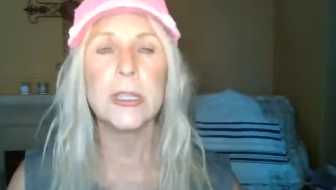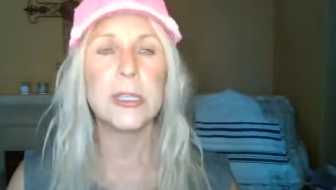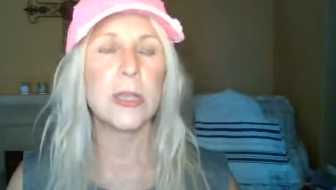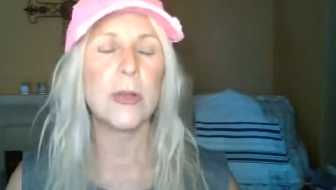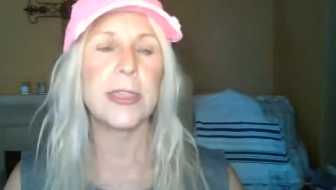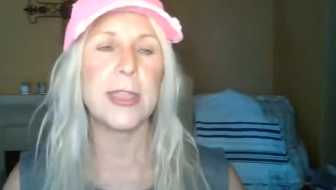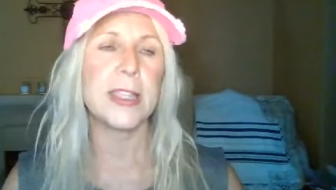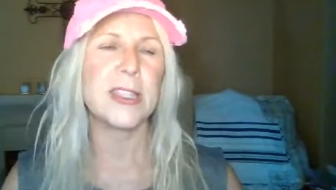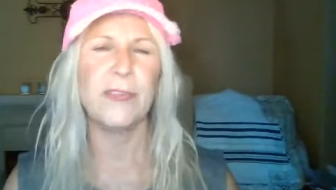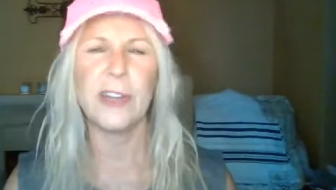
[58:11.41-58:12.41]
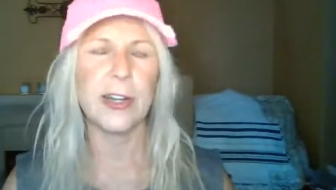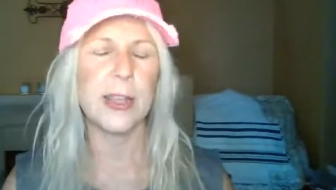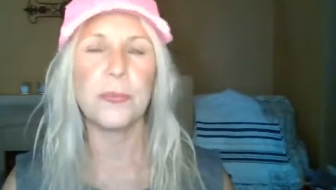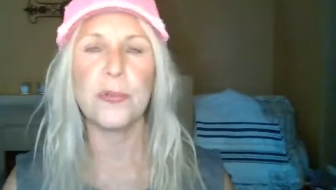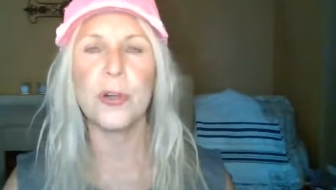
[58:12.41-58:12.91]
So I think it's
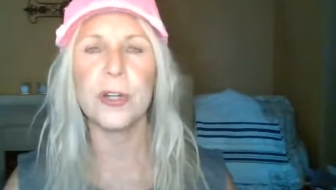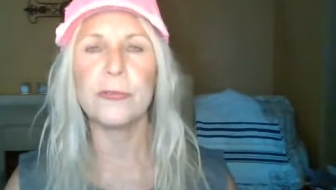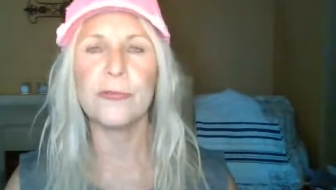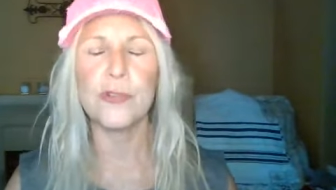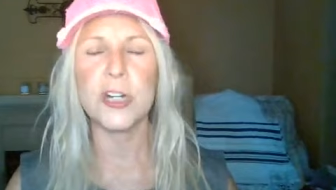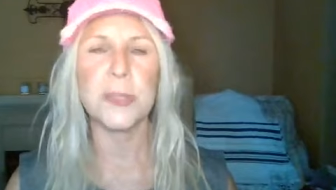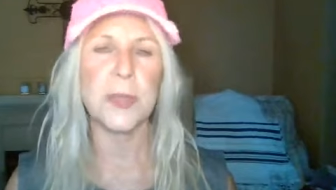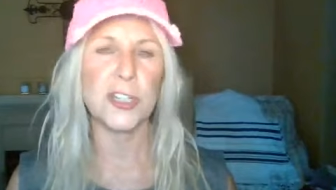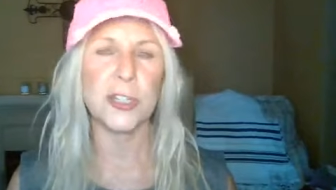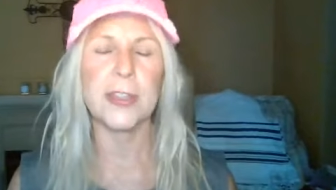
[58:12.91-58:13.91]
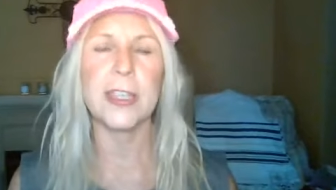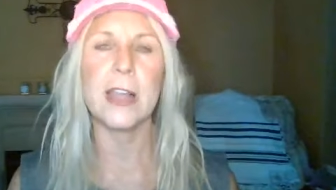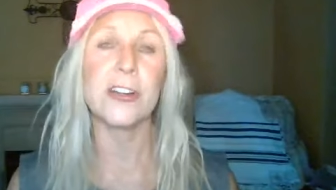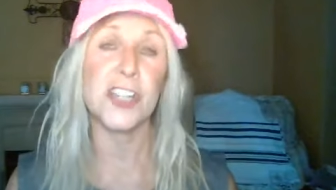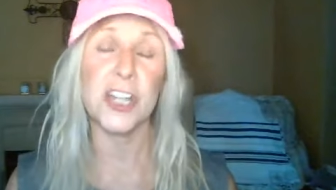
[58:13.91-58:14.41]
very important for especially the
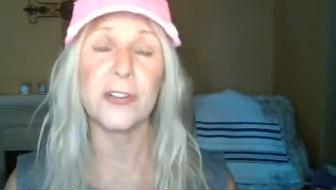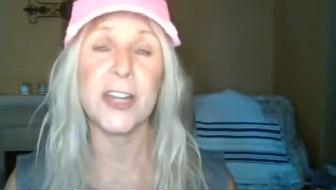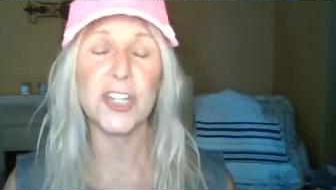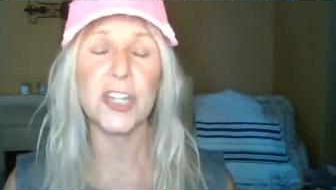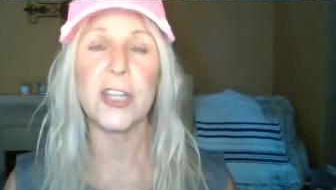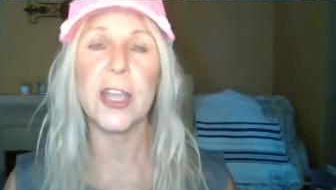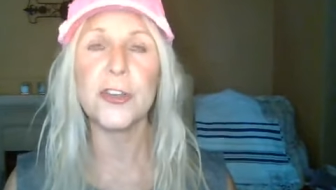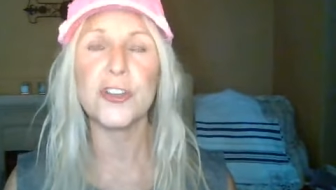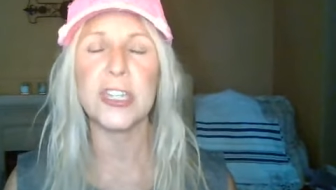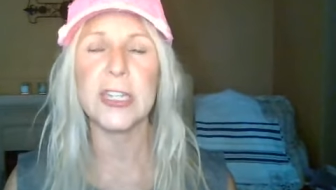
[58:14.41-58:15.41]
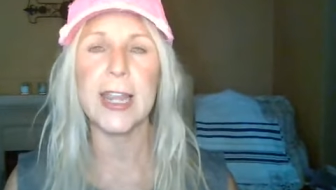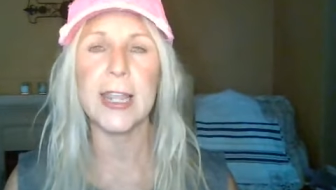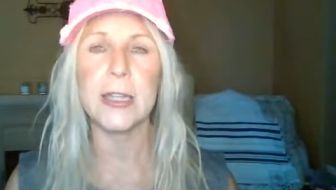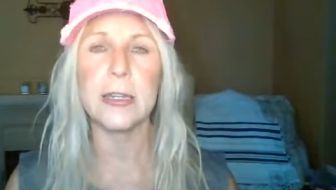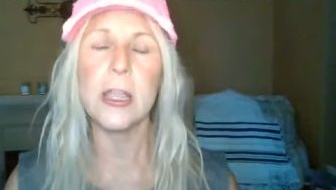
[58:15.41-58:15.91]
younger generation to
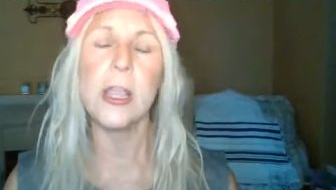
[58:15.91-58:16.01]
understand